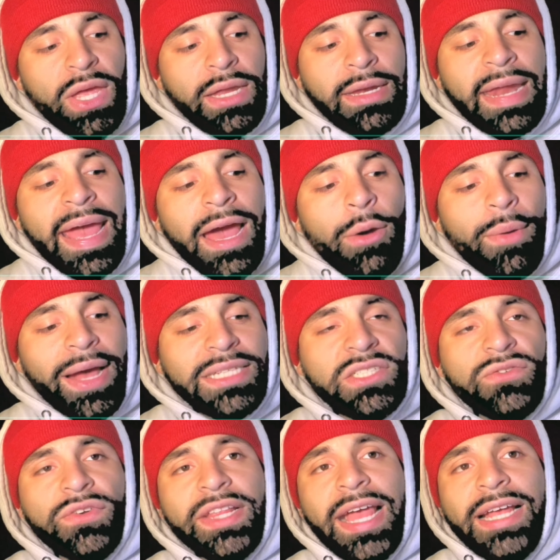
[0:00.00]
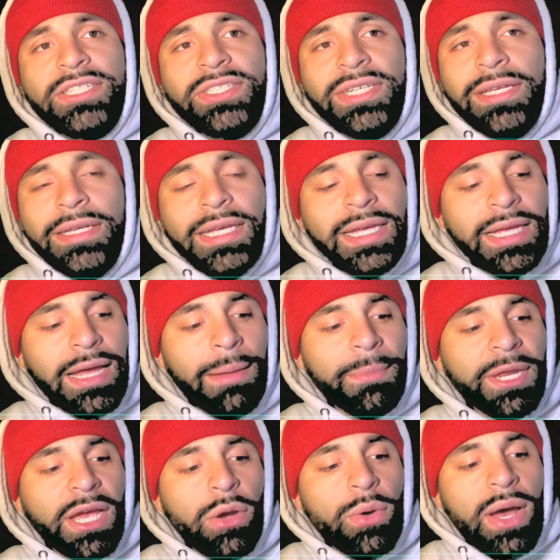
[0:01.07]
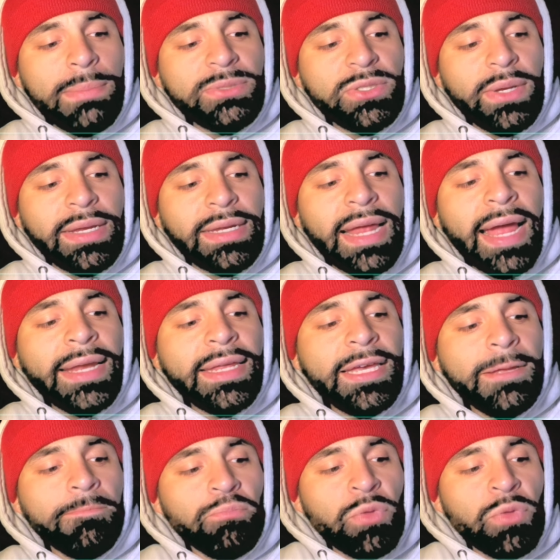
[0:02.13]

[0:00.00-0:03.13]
Now, as for the agility, I'm going to go up to a ninety.